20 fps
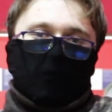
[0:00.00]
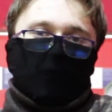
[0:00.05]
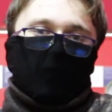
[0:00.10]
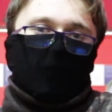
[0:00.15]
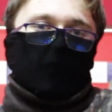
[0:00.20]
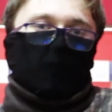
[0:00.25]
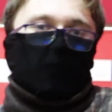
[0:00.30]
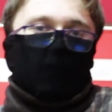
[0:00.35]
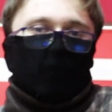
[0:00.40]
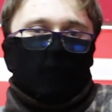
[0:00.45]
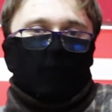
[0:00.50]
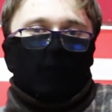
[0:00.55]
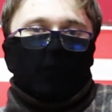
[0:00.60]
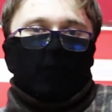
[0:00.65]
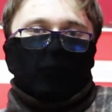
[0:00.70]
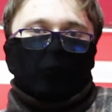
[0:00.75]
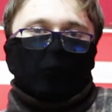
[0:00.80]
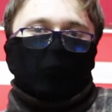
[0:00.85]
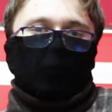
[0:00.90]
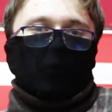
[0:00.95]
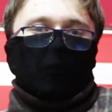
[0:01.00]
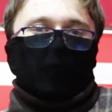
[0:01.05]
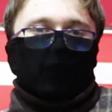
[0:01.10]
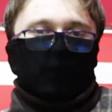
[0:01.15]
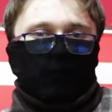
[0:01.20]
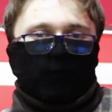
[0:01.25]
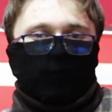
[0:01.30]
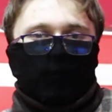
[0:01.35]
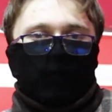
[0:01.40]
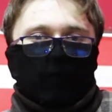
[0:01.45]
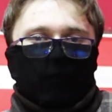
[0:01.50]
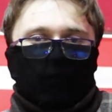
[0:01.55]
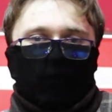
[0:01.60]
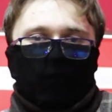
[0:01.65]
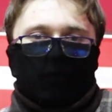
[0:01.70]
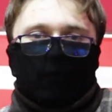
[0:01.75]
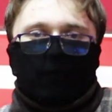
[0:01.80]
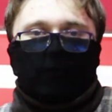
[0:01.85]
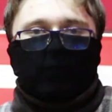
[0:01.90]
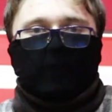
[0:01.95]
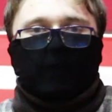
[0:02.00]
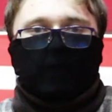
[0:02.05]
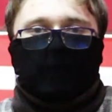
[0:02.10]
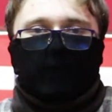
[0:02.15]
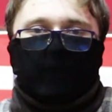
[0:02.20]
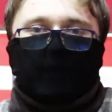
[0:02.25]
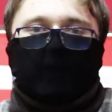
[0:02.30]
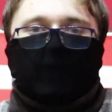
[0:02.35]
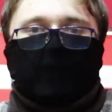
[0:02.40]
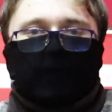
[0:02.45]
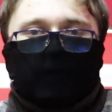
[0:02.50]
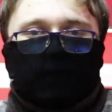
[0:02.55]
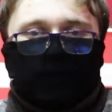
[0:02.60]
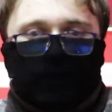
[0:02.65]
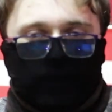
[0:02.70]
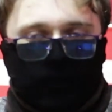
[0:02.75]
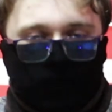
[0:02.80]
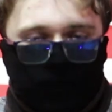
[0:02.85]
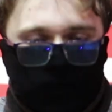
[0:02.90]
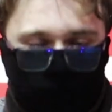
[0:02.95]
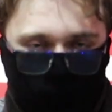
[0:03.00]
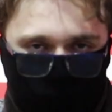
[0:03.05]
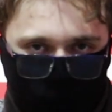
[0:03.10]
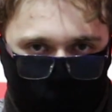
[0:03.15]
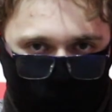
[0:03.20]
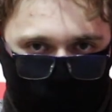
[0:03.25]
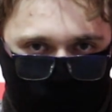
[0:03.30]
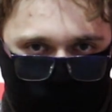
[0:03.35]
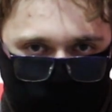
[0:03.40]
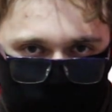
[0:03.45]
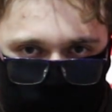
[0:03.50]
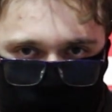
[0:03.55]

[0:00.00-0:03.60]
their two-part video on the AN-94.